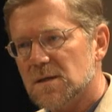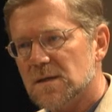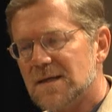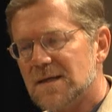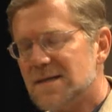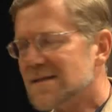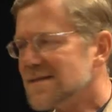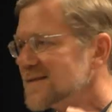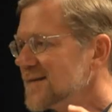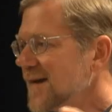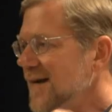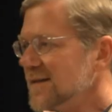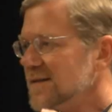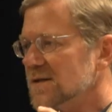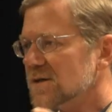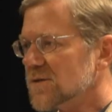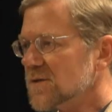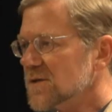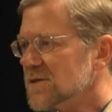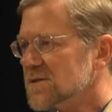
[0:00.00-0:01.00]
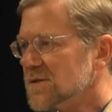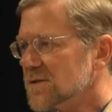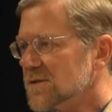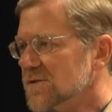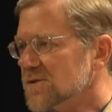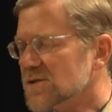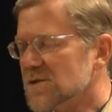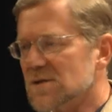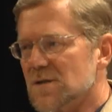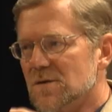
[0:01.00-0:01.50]
It is not the only
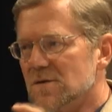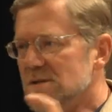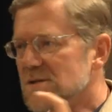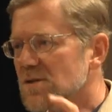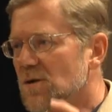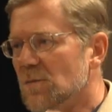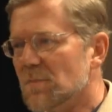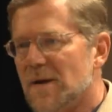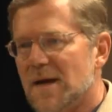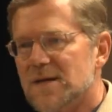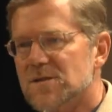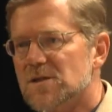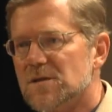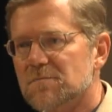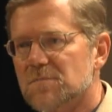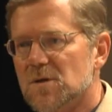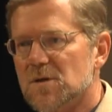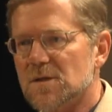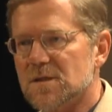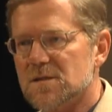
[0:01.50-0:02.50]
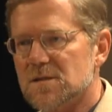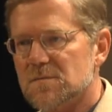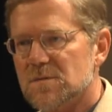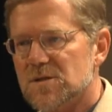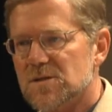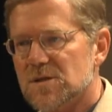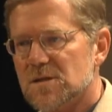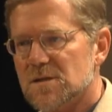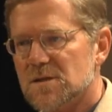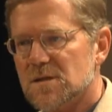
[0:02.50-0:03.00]
solution. There is no magic bullet to
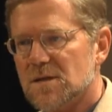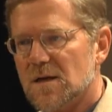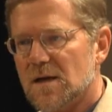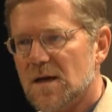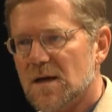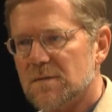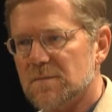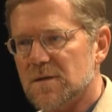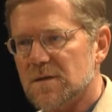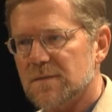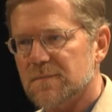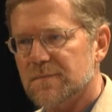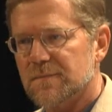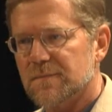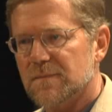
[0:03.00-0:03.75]
Michigan's economy.